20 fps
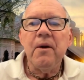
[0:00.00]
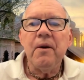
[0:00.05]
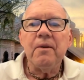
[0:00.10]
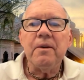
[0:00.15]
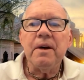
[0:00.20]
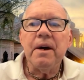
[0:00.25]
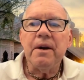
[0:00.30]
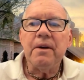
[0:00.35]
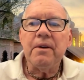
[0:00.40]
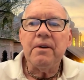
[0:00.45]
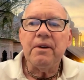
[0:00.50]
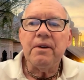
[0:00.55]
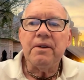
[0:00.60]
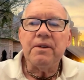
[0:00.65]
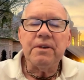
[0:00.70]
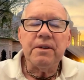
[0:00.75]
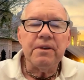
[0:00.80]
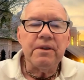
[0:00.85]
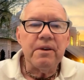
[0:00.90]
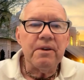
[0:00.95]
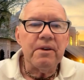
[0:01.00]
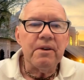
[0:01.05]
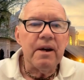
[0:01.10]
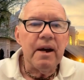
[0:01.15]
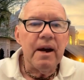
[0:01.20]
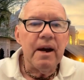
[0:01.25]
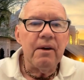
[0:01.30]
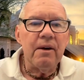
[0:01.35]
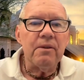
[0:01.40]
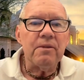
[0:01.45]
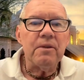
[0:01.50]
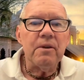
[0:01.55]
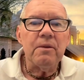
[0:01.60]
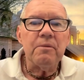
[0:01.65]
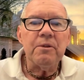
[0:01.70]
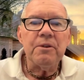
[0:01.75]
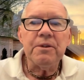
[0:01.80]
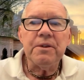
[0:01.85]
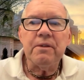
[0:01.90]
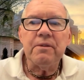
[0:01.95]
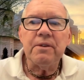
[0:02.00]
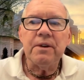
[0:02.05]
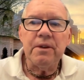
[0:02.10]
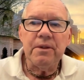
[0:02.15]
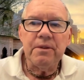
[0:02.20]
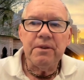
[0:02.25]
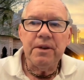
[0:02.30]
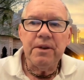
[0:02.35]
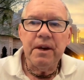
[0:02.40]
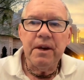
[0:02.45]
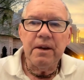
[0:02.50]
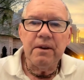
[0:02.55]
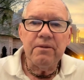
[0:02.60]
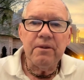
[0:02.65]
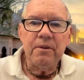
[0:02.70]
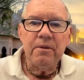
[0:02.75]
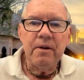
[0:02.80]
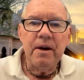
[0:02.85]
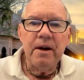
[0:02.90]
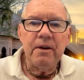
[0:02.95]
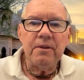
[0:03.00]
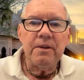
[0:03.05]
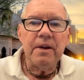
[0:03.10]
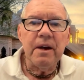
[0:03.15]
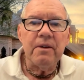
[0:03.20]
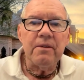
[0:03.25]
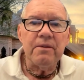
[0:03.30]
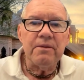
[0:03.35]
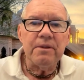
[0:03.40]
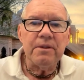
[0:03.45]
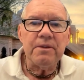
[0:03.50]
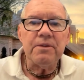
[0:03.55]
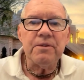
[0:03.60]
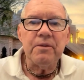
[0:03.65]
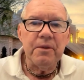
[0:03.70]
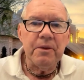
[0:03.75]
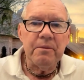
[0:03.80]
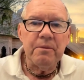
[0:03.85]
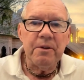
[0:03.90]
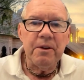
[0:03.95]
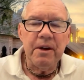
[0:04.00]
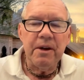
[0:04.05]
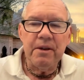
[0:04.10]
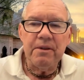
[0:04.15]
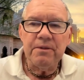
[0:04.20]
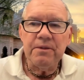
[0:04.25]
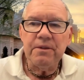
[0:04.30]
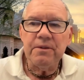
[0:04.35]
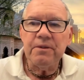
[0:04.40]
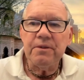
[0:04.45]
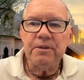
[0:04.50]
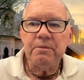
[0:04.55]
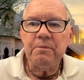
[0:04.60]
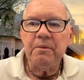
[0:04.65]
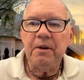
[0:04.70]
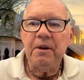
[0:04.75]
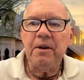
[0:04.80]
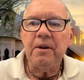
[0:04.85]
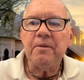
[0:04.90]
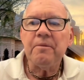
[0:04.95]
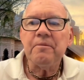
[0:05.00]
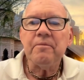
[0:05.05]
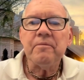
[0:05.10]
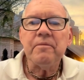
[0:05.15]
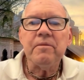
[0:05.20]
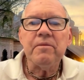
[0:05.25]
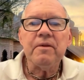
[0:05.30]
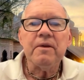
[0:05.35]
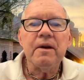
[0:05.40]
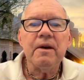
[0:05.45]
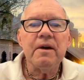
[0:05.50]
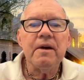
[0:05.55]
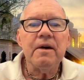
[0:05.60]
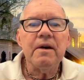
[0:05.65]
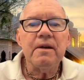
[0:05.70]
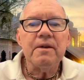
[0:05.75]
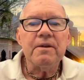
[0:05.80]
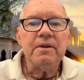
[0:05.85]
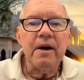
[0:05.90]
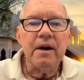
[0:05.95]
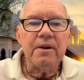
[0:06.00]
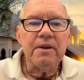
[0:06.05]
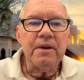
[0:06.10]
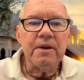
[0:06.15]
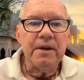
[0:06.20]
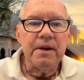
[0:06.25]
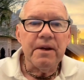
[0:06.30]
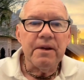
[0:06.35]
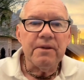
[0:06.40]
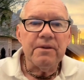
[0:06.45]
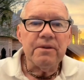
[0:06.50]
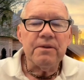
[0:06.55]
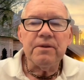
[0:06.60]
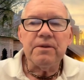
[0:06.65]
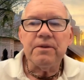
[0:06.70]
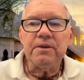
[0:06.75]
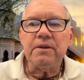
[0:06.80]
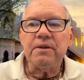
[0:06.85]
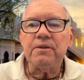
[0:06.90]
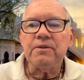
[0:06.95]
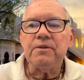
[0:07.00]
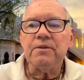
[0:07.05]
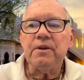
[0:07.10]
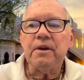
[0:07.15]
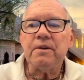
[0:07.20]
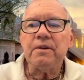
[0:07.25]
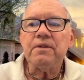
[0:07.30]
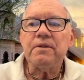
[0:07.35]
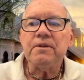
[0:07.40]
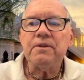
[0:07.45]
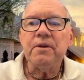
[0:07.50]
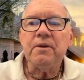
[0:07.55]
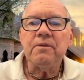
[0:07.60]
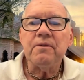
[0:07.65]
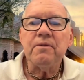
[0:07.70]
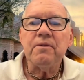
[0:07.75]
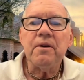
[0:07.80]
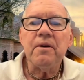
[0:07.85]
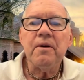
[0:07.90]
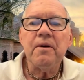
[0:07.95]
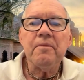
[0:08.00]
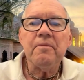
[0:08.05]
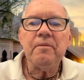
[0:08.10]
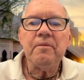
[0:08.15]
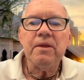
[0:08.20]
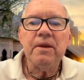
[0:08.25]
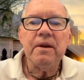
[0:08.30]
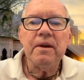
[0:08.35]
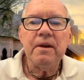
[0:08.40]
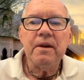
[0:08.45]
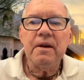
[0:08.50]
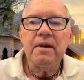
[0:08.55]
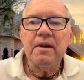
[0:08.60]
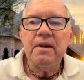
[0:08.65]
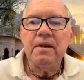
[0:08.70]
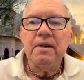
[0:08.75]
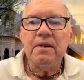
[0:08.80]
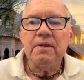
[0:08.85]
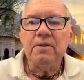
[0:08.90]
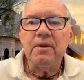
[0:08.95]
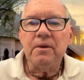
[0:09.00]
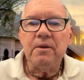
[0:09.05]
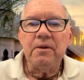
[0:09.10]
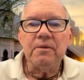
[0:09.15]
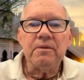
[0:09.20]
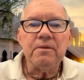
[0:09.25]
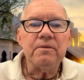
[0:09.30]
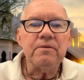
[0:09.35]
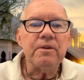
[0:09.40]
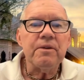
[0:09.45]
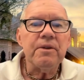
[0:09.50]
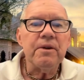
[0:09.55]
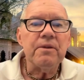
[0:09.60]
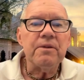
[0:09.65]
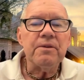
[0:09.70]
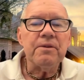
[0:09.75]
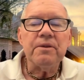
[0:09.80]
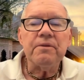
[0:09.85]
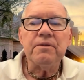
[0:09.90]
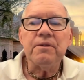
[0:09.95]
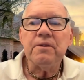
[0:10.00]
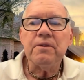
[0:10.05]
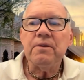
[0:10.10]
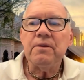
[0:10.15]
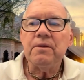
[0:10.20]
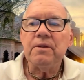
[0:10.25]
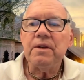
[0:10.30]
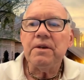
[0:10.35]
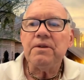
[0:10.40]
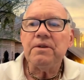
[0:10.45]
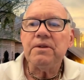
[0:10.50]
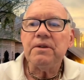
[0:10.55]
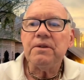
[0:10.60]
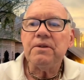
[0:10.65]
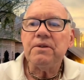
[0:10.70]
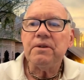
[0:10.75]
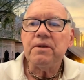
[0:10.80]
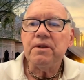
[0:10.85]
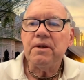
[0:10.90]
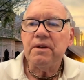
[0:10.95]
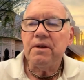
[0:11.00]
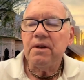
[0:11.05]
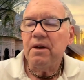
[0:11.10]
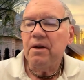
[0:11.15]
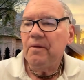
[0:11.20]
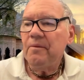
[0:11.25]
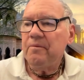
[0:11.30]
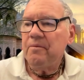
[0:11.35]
We had our engineer out almost every other day for a while, and now we've just thrown up our hands in despair. It's not going to end until the construction's over. So for those of you who listen to the